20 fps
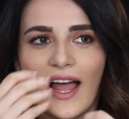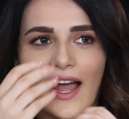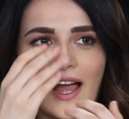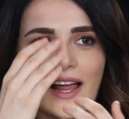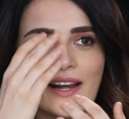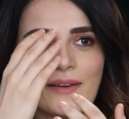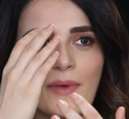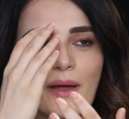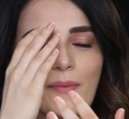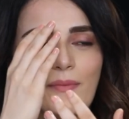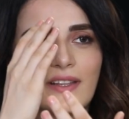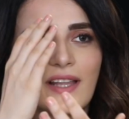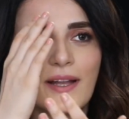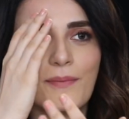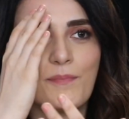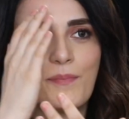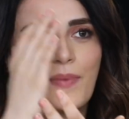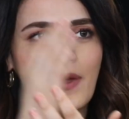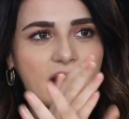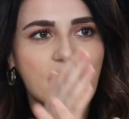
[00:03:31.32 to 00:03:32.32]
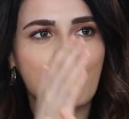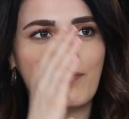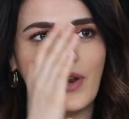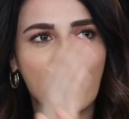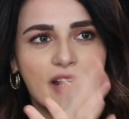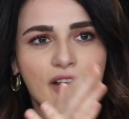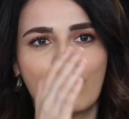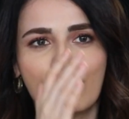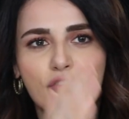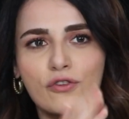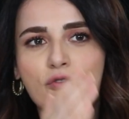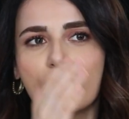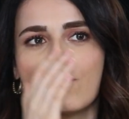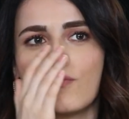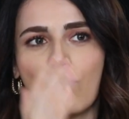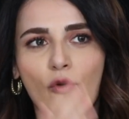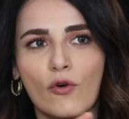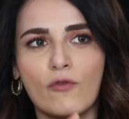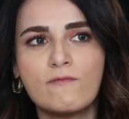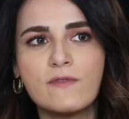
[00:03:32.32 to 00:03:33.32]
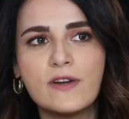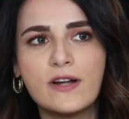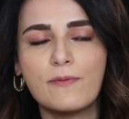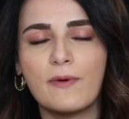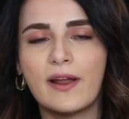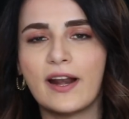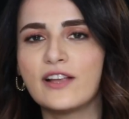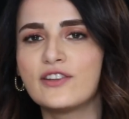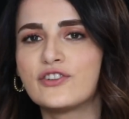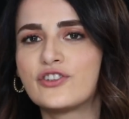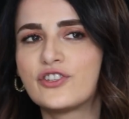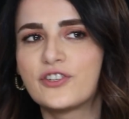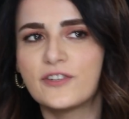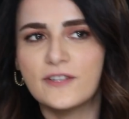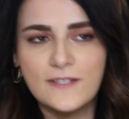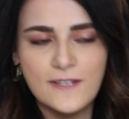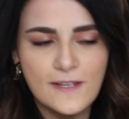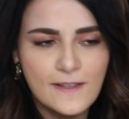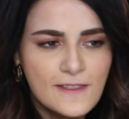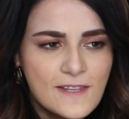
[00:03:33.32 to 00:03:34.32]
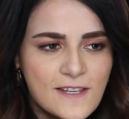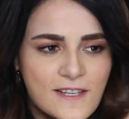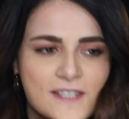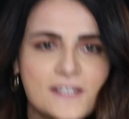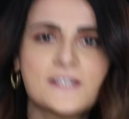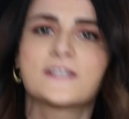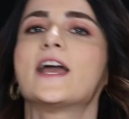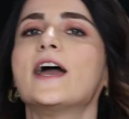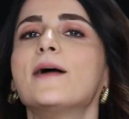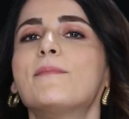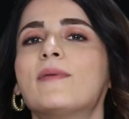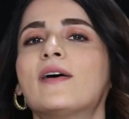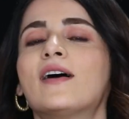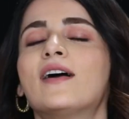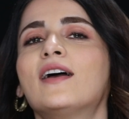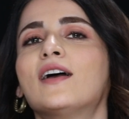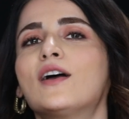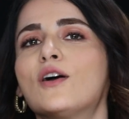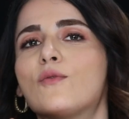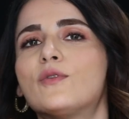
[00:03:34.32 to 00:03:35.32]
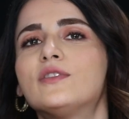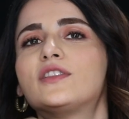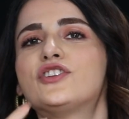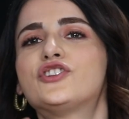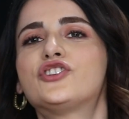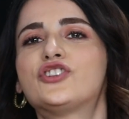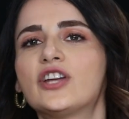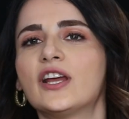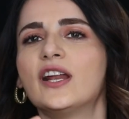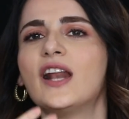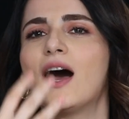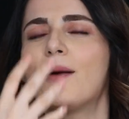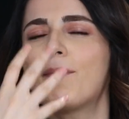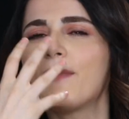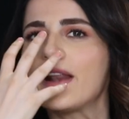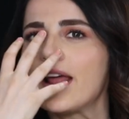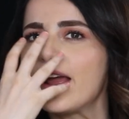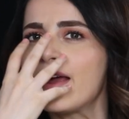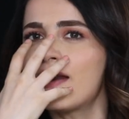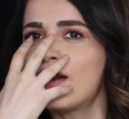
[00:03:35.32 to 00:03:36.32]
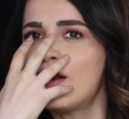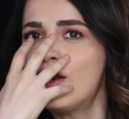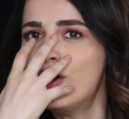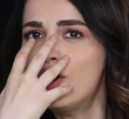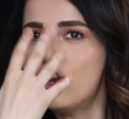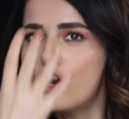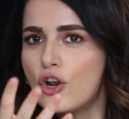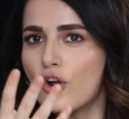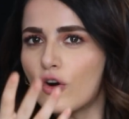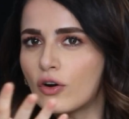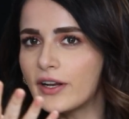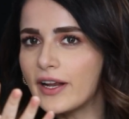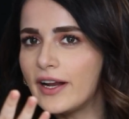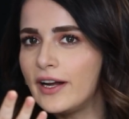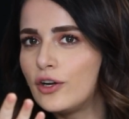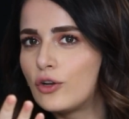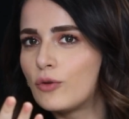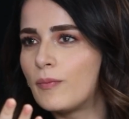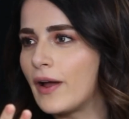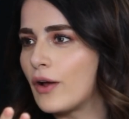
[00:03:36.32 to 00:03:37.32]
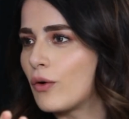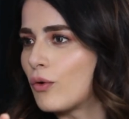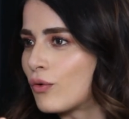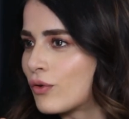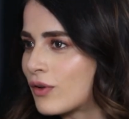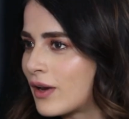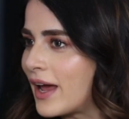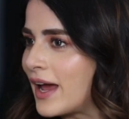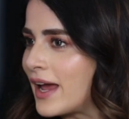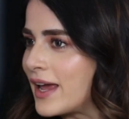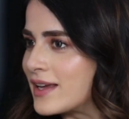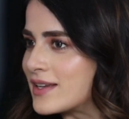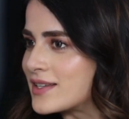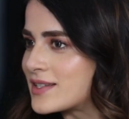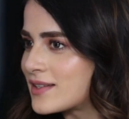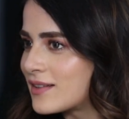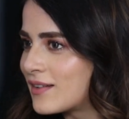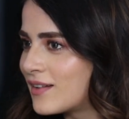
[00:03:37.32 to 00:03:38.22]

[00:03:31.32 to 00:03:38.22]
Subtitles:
I remember that breakthrough moment when I just did the step with the chin up and I looked into my own eyes.